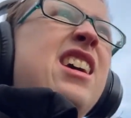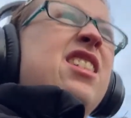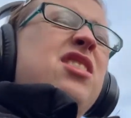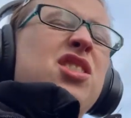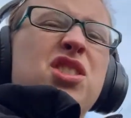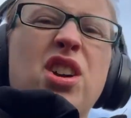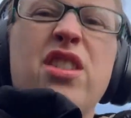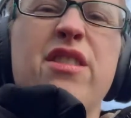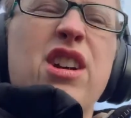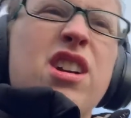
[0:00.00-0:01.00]
just
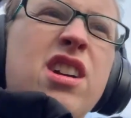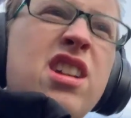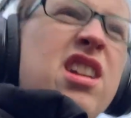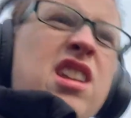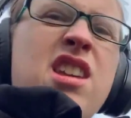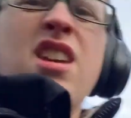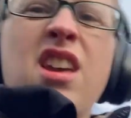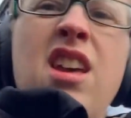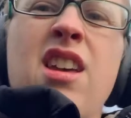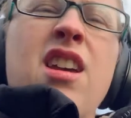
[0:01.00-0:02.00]
over,
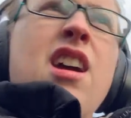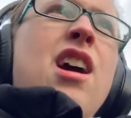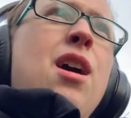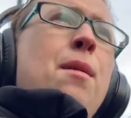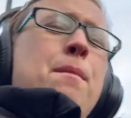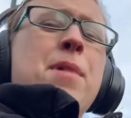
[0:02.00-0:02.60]
and